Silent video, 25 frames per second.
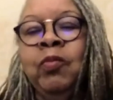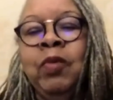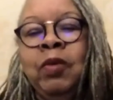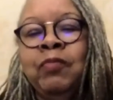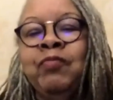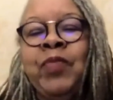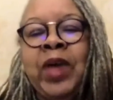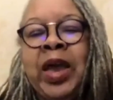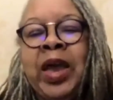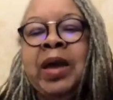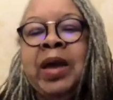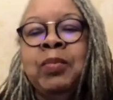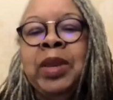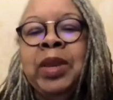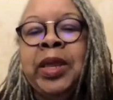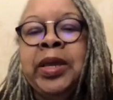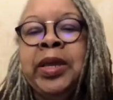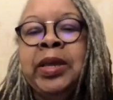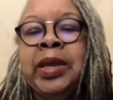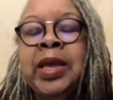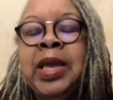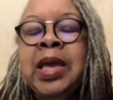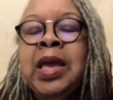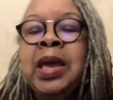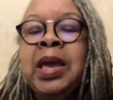family,
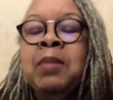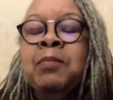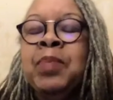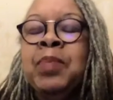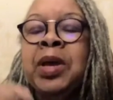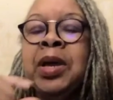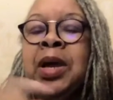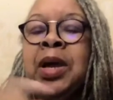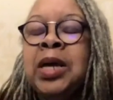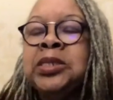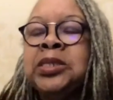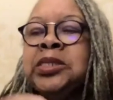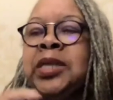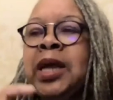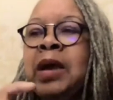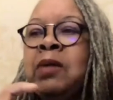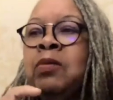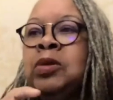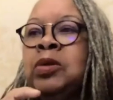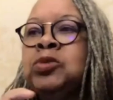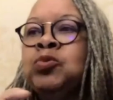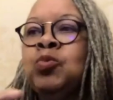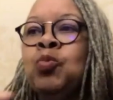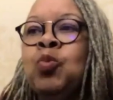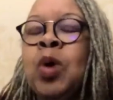because there
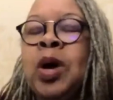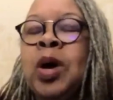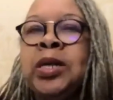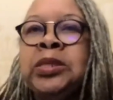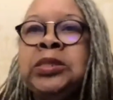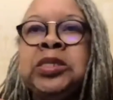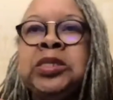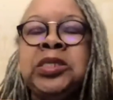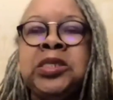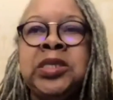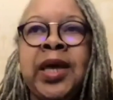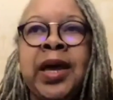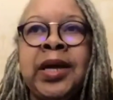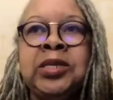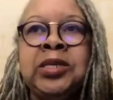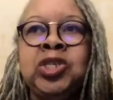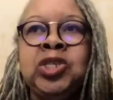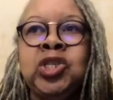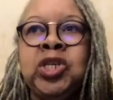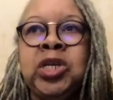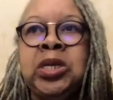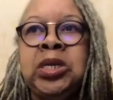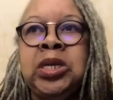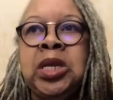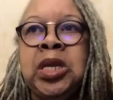was one
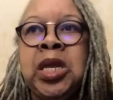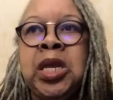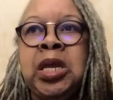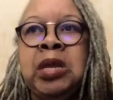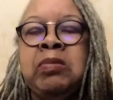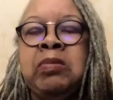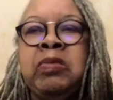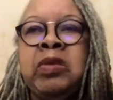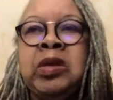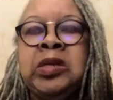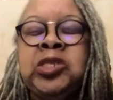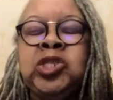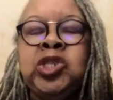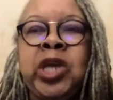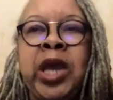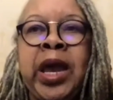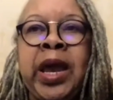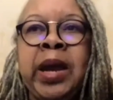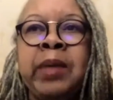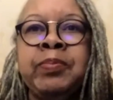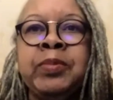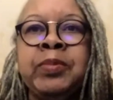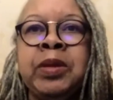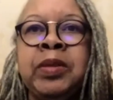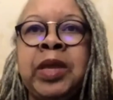section in the
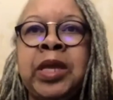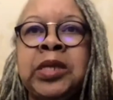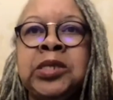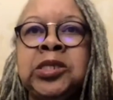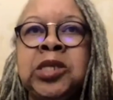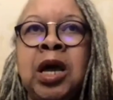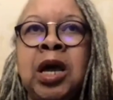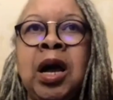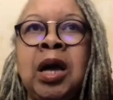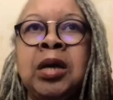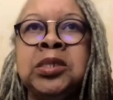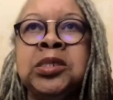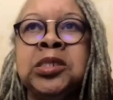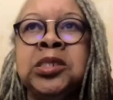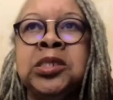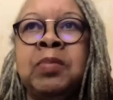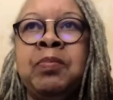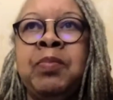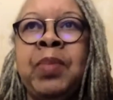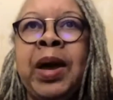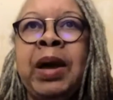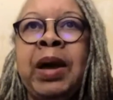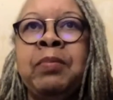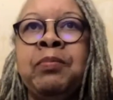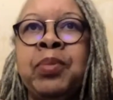chapter that talks
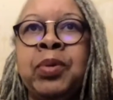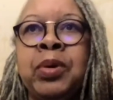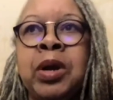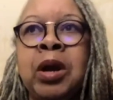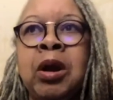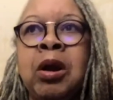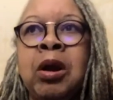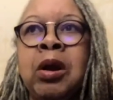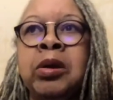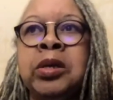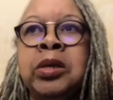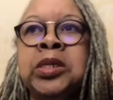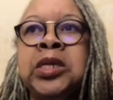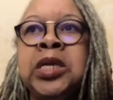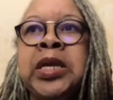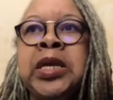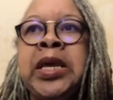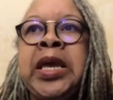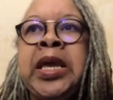about Burkhardt,